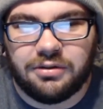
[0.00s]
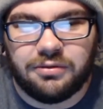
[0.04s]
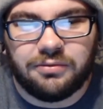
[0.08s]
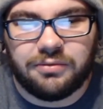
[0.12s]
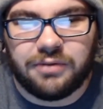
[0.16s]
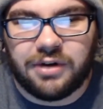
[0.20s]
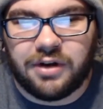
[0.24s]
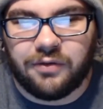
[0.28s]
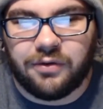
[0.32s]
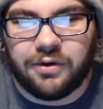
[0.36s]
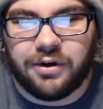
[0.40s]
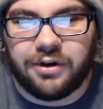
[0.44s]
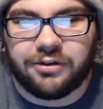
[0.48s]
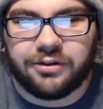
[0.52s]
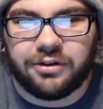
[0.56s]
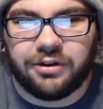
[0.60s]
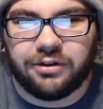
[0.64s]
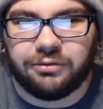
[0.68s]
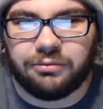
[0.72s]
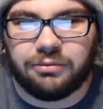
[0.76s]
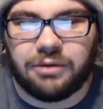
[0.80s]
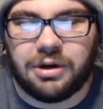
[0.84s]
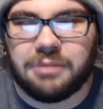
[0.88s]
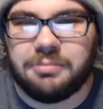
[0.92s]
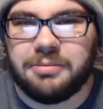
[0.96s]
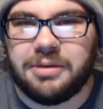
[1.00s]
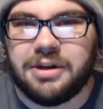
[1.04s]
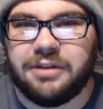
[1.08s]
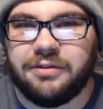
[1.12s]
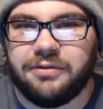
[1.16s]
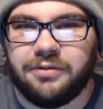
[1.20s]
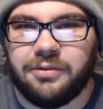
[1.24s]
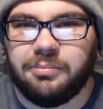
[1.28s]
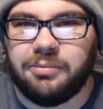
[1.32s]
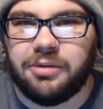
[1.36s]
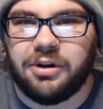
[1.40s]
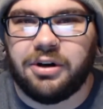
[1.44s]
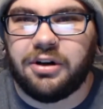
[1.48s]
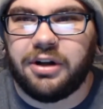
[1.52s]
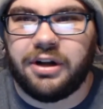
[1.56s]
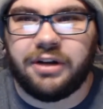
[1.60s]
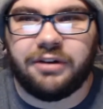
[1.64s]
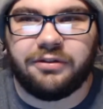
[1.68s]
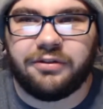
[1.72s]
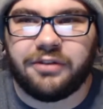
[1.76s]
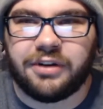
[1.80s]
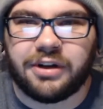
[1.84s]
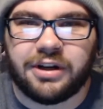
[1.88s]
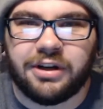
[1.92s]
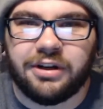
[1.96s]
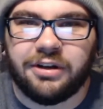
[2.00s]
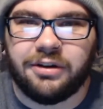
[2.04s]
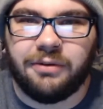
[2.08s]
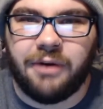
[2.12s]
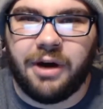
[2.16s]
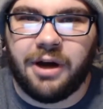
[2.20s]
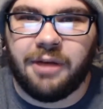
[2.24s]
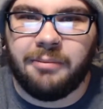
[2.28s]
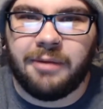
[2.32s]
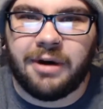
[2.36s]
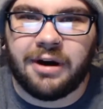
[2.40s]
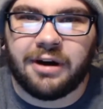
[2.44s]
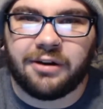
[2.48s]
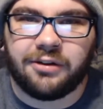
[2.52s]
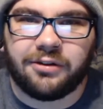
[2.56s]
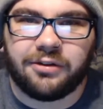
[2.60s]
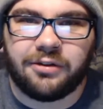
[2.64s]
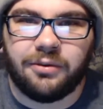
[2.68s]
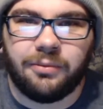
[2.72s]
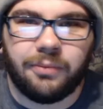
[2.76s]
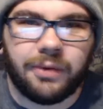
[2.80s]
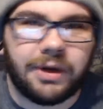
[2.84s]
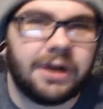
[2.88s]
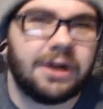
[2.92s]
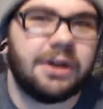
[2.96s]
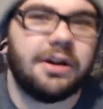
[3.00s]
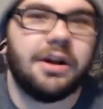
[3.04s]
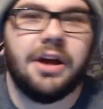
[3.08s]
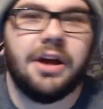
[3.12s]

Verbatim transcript: what everyone else calls rugby, football. I don't fucking know why America's so weird.